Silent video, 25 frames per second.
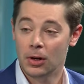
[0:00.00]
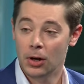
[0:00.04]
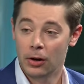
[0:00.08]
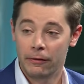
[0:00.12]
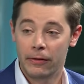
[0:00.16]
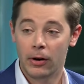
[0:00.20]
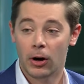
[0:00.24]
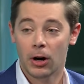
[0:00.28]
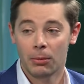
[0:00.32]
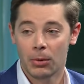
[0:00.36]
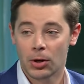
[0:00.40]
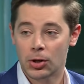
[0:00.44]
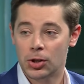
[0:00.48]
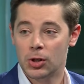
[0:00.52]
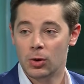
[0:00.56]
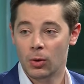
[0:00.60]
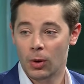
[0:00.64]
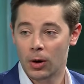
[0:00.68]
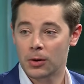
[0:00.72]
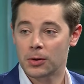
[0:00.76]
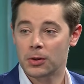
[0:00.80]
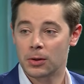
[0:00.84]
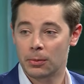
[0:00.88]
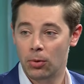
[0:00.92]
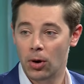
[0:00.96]
very much to
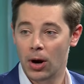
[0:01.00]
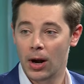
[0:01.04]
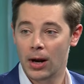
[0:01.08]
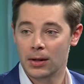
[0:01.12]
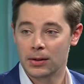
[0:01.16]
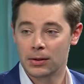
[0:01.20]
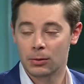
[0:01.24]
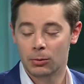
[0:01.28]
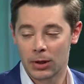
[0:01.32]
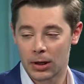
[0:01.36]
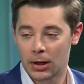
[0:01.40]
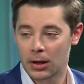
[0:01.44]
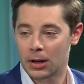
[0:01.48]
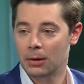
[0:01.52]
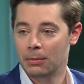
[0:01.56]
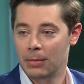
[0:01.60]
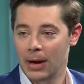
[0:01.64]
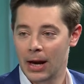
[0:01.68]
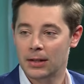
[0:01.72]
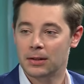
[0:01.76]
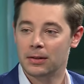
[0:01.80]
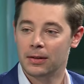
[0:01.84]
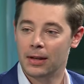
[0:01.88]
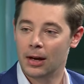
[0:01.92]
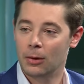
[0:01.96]
our surprise, and we can come
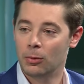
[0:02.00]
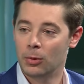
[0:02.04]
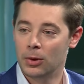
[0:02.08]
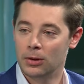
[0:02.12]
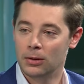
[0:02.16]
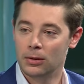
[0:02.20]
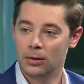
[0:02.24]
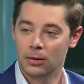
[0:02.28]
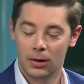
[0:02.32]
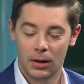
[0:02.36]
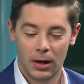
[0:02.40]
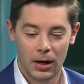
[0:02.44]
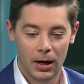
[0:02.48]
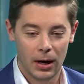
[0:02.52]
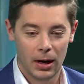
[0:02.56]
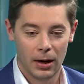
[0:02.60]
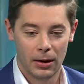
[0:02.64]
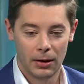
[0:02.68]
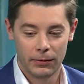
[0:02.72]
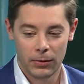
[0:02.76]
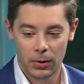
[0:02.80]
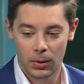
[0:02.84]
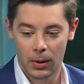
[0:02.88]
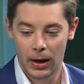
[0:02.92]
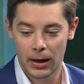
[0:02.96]
back to that when, uh,
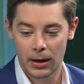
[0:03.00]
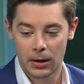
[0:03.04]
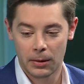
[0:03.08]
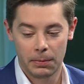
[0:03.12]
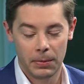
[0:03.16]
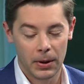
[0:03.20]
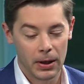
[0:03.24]
if you like.